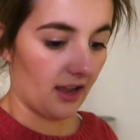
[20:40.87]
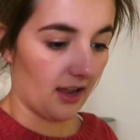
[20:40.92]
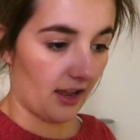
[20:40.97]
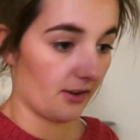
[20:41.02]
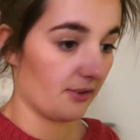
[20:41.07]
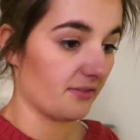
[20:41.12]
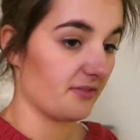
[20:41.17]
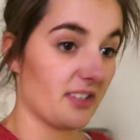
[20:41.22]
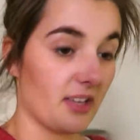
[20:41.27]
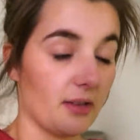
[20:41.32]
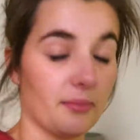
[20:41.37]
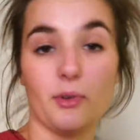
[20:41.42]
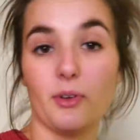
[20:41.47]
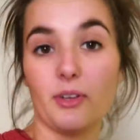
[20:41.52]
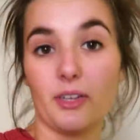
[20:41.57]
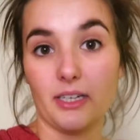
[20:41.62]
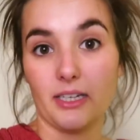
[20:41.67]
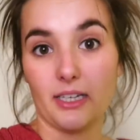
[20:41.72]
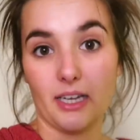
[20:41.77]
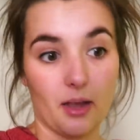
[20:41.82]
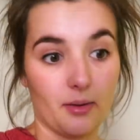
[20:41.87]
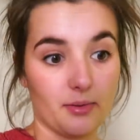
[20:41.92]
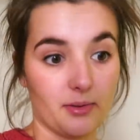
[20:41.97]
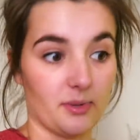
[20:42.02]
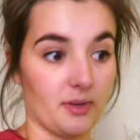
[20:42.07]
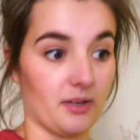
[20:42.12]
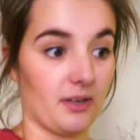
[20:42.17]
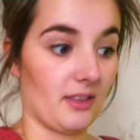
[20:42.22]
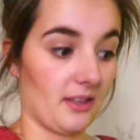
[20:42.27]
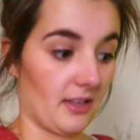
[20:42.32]
And obviously I'm not going to get up
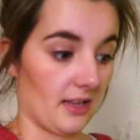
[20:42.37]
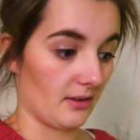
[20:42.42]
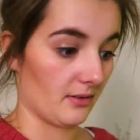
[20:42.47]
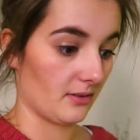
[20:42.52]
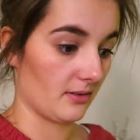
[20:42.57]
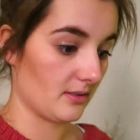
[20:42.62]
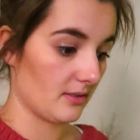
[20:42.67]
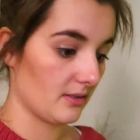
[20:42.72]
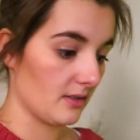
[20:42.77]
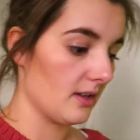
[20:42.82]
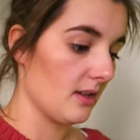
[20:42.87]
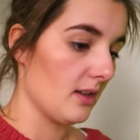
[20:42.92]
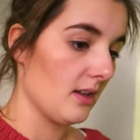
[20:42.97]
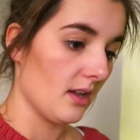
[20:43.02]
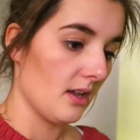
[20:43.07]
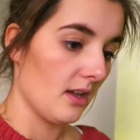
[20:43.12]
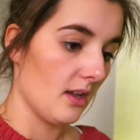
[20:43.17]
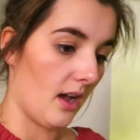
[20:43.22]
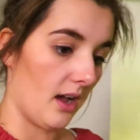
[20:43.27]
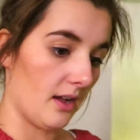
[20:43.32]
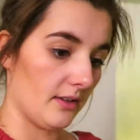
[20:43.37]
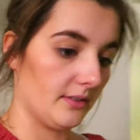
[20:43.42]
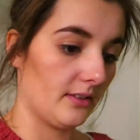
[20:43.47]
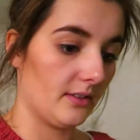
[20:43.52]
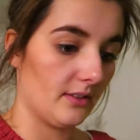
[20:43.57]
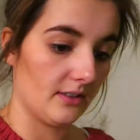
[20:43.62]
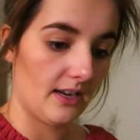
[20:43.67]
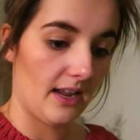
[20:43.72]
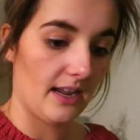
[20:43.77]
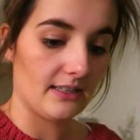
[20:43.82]
to anything else other
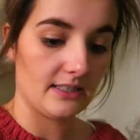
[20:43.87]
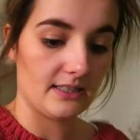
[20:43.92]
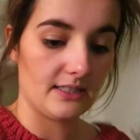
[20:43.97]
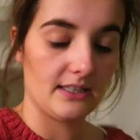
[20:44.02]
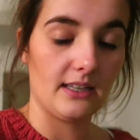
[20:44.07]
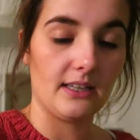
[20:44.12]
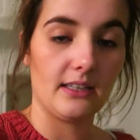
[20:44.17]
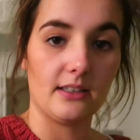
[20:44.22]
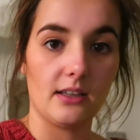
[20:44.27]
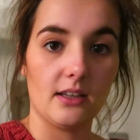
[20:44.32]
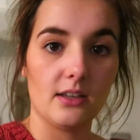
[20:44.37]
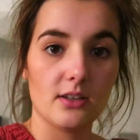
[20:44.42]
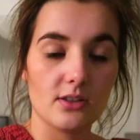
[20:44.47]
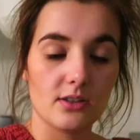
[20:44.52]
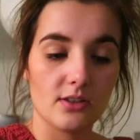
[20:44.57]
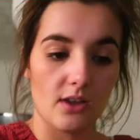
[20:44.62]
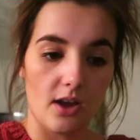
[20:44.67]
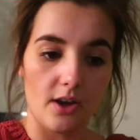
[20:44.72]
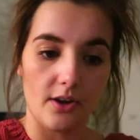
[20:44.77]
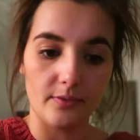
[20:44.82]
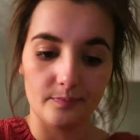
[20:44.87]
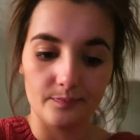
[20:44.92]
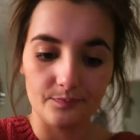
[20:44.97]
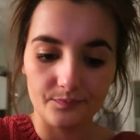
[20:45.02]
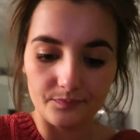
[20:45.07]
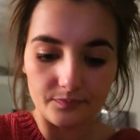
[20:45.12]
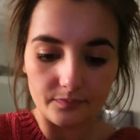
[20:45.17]
than editing. So,